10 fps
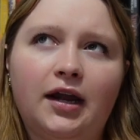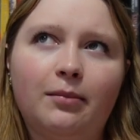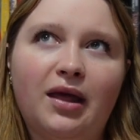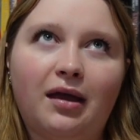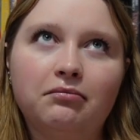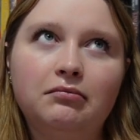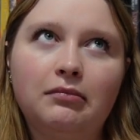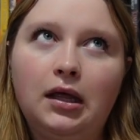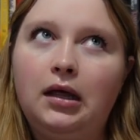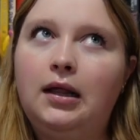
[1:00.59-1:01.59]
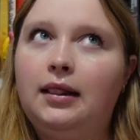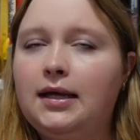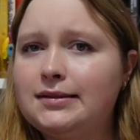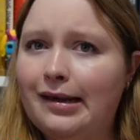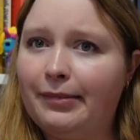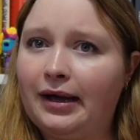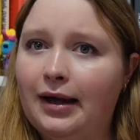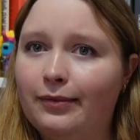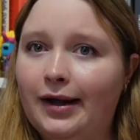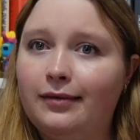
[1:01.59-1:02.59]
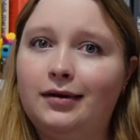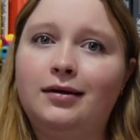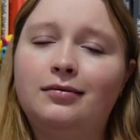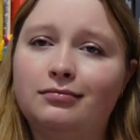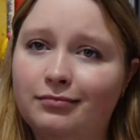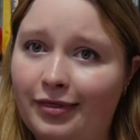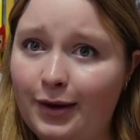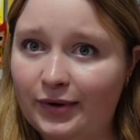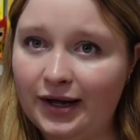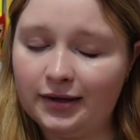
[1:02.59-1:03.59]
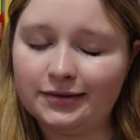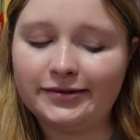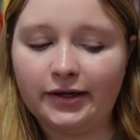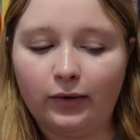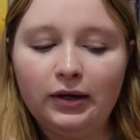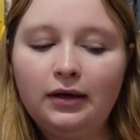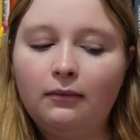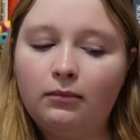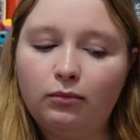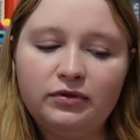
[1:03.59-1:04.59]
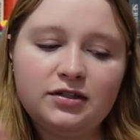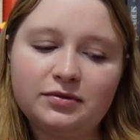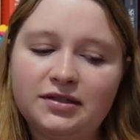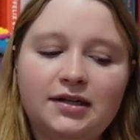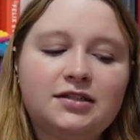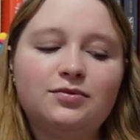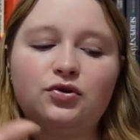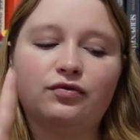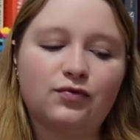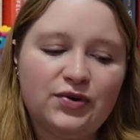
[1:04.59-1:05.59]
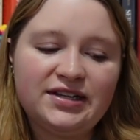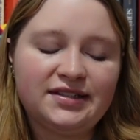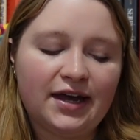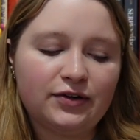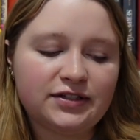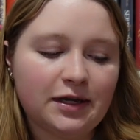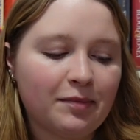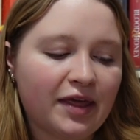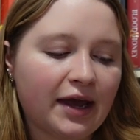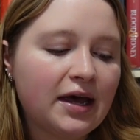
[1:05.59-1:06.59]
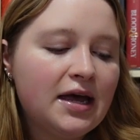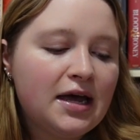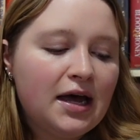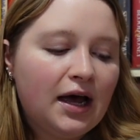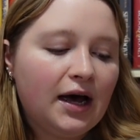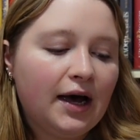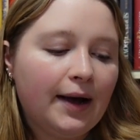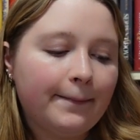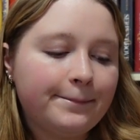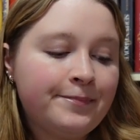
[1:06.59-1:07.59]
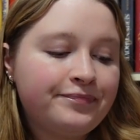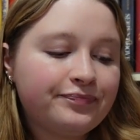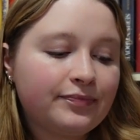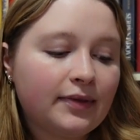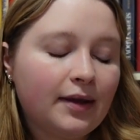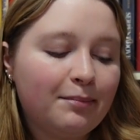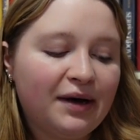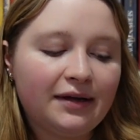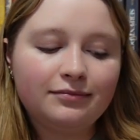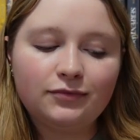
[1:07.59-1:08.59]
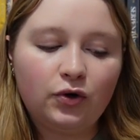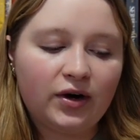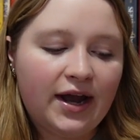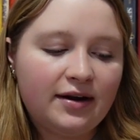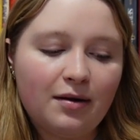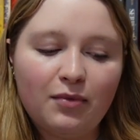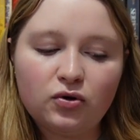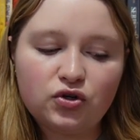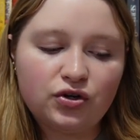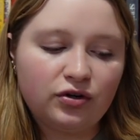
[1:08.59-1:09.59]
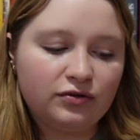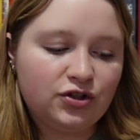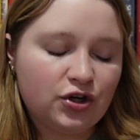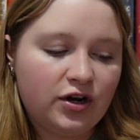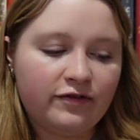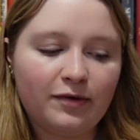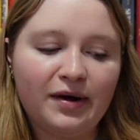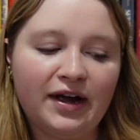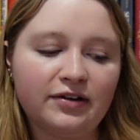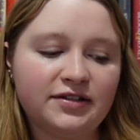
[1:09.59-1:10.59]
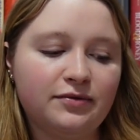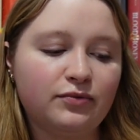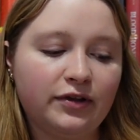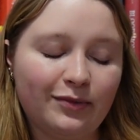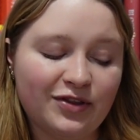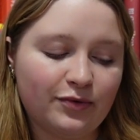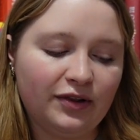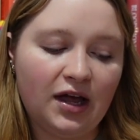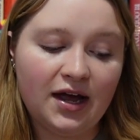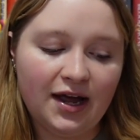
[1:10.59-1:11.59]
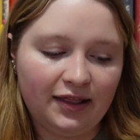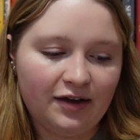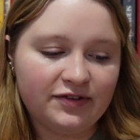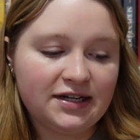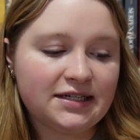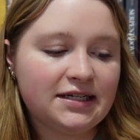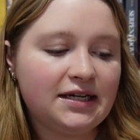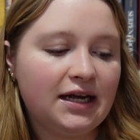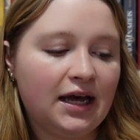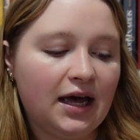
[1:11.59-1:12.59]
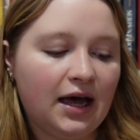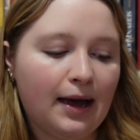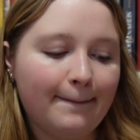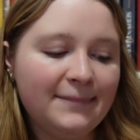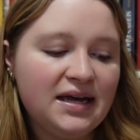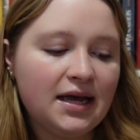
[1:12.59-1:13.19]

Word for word: and i'm like last comic i read they were dead so this was like some sort of reset or something um, but great emotional journey for miles he really went through a lot i loved it um,